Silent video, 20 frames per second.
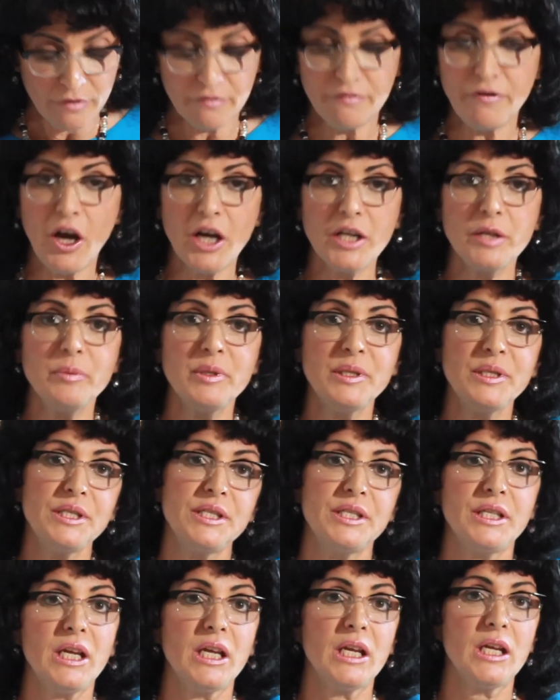Vitamin
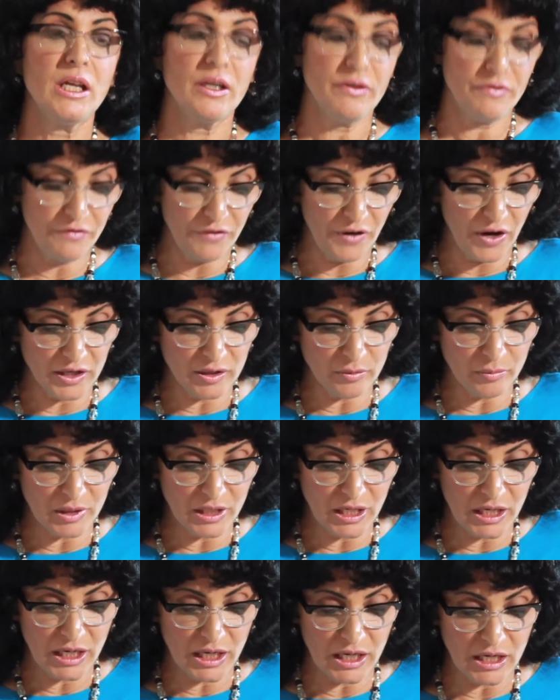C and
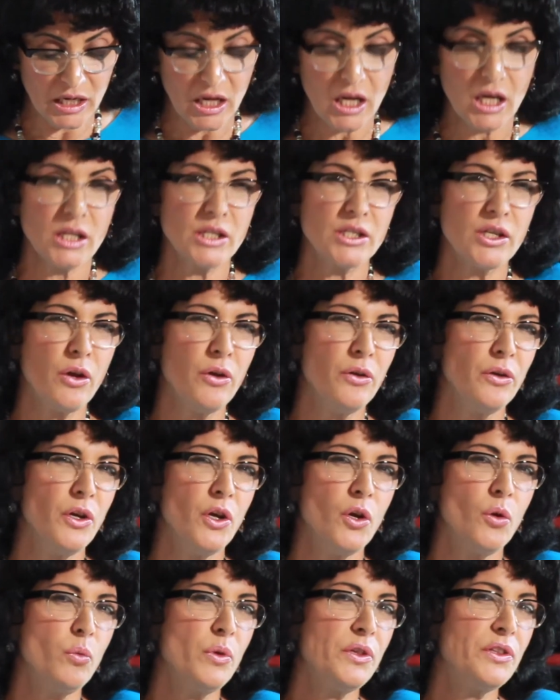vitamin E. So,
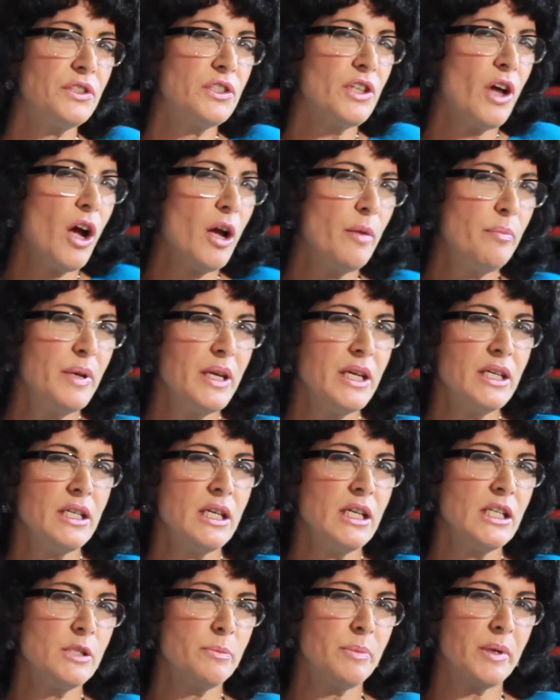with
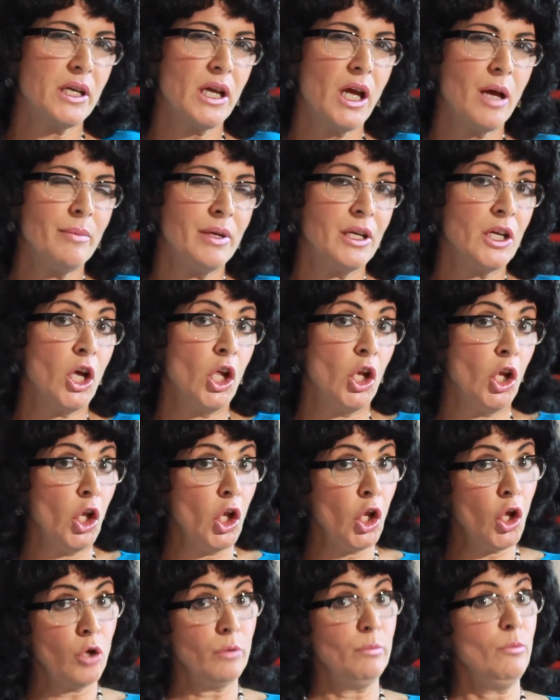diabetes becoming a
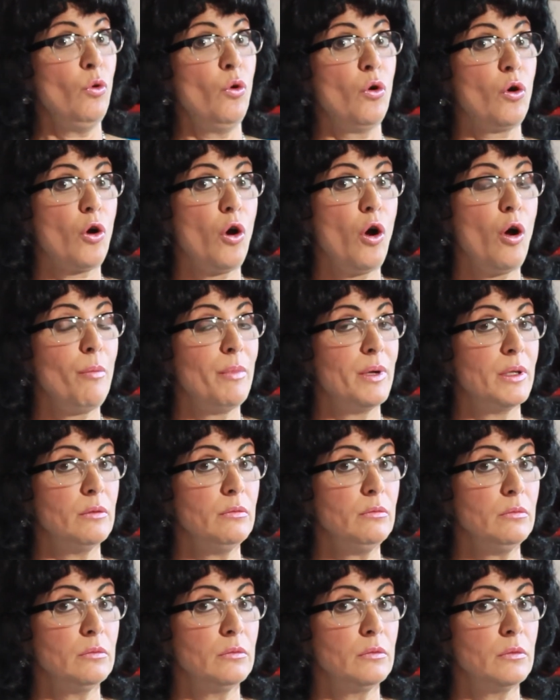lot more
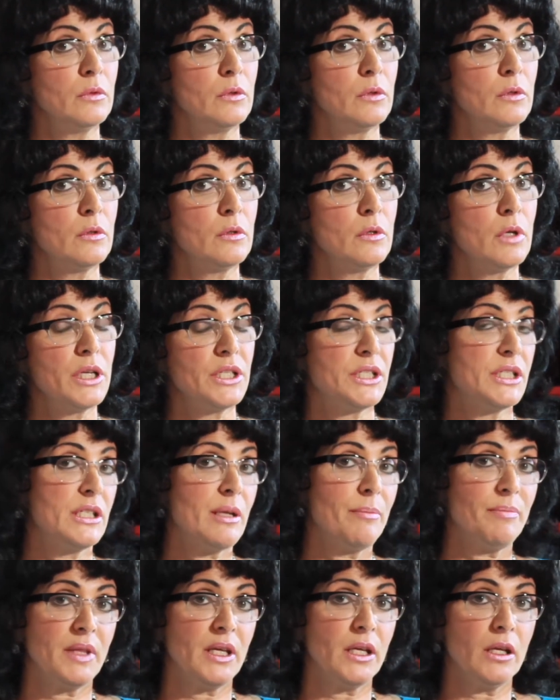common, it's
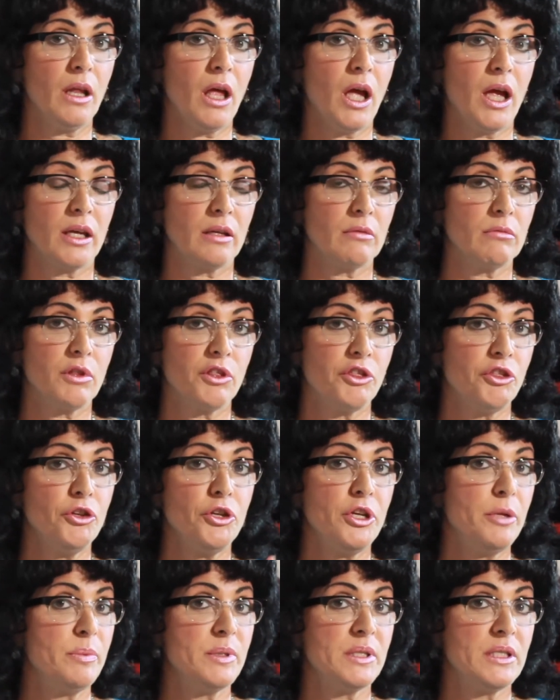something like
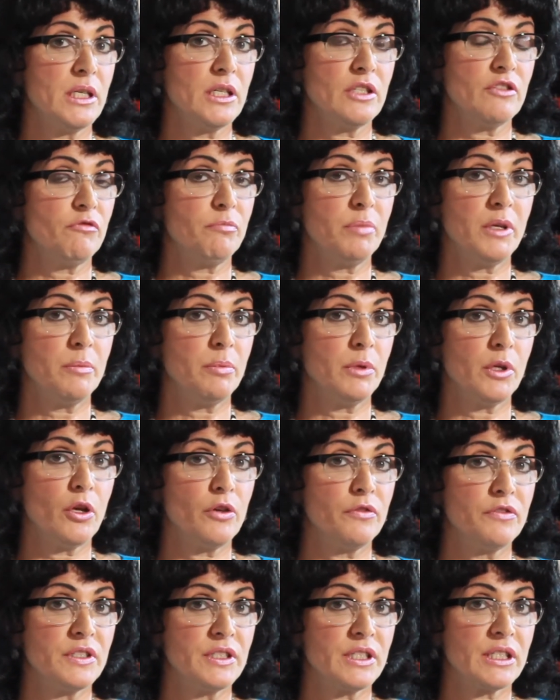30% of people
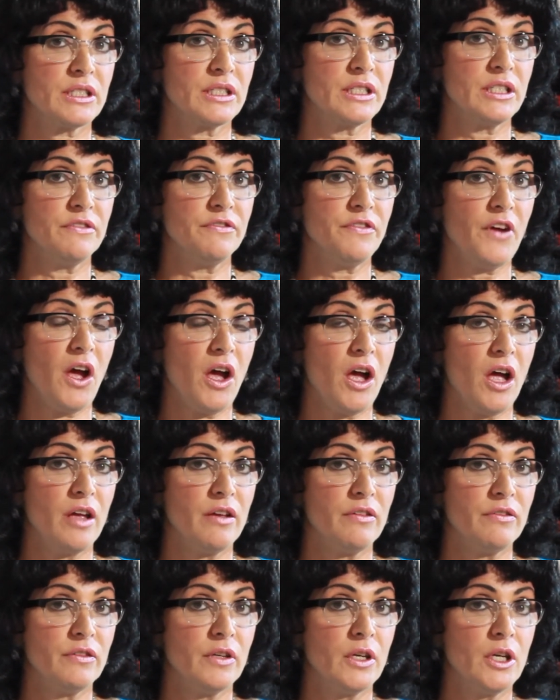over
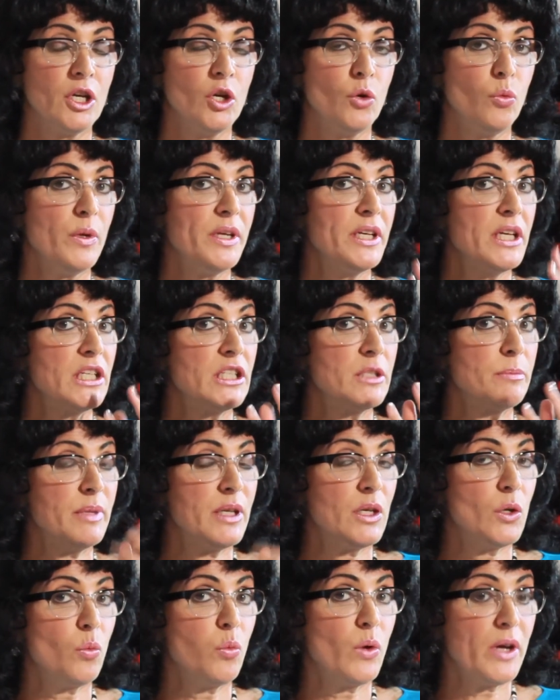65, we need to
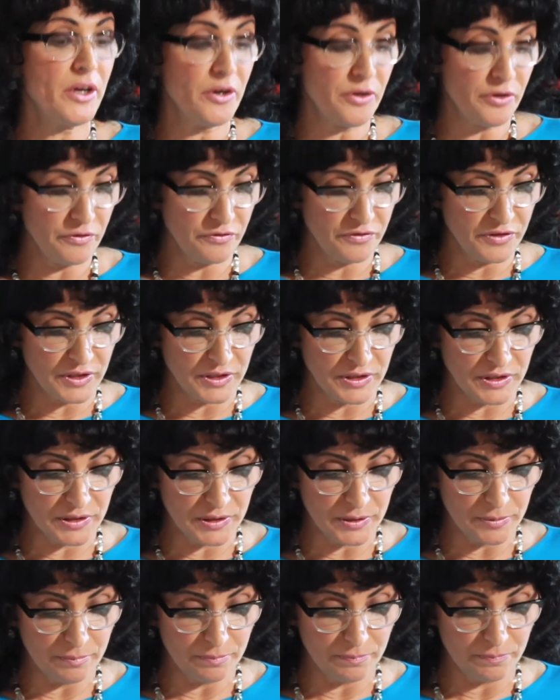be aware of
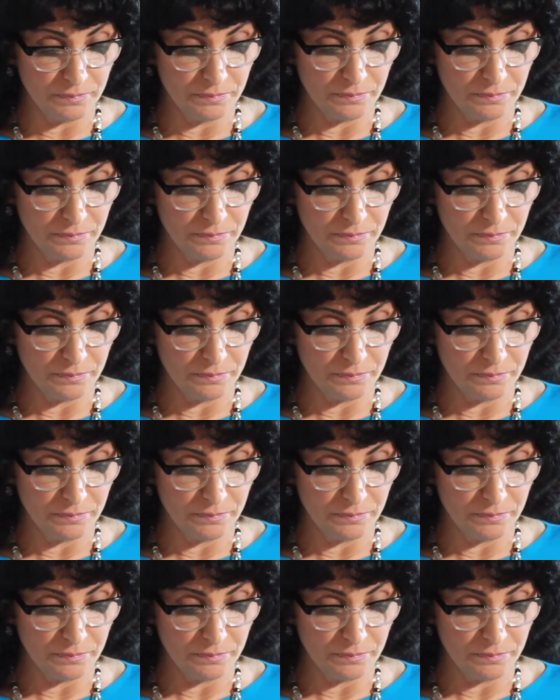this.